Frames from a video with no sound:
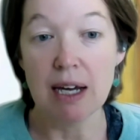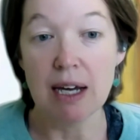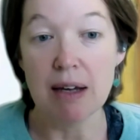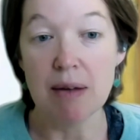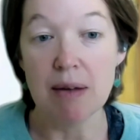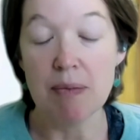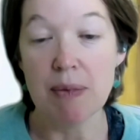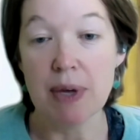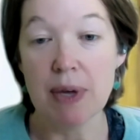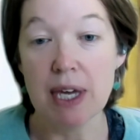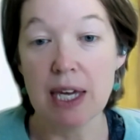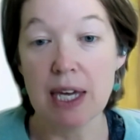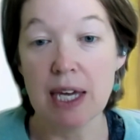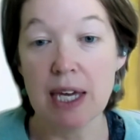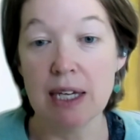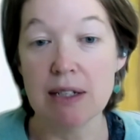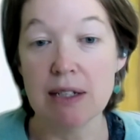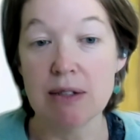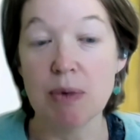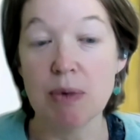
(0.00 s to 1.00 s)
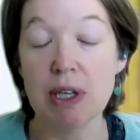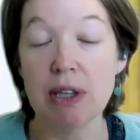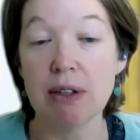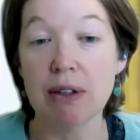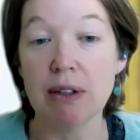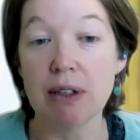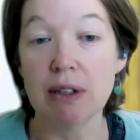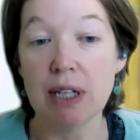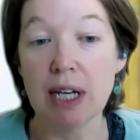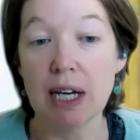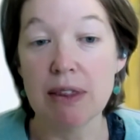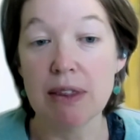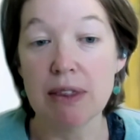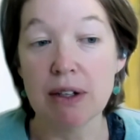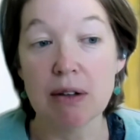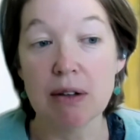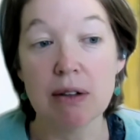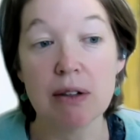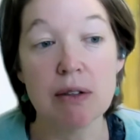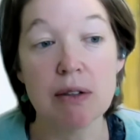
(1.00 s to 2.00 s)
And whether or not
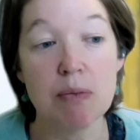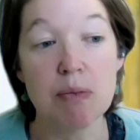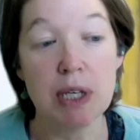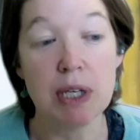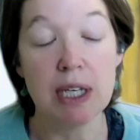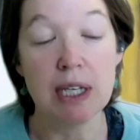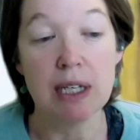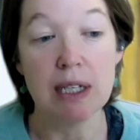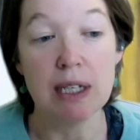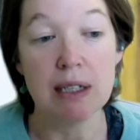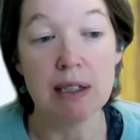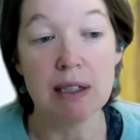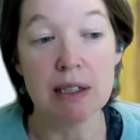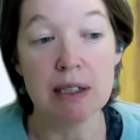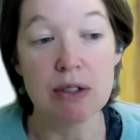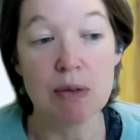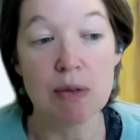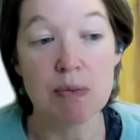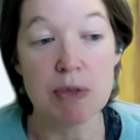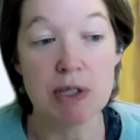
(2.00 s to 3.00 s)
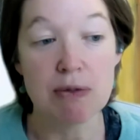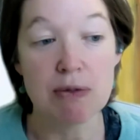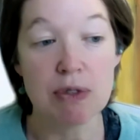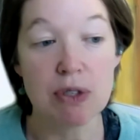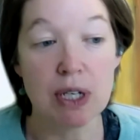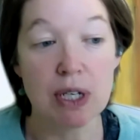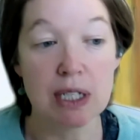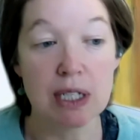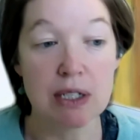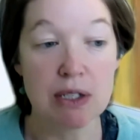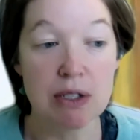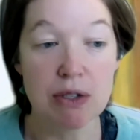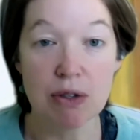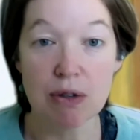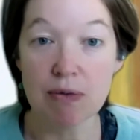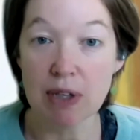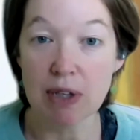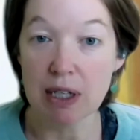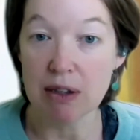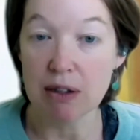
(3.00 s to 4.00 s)
there could be, in terms of trying to
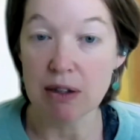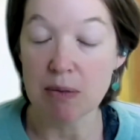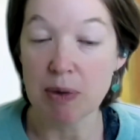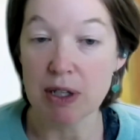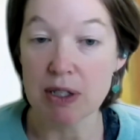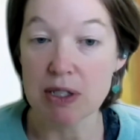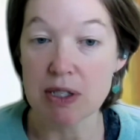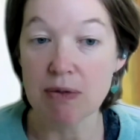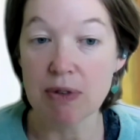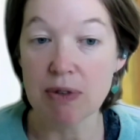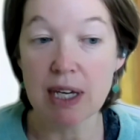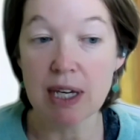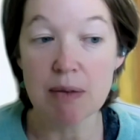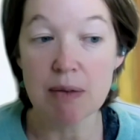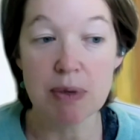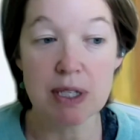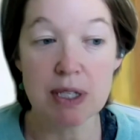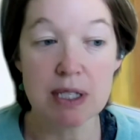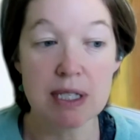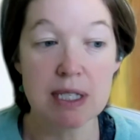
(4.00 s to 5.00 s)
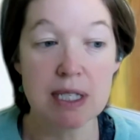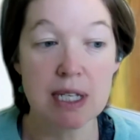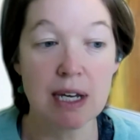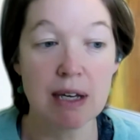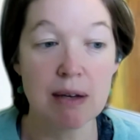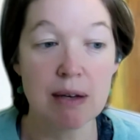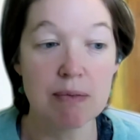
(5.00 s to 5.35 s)
serve the other parts of campus,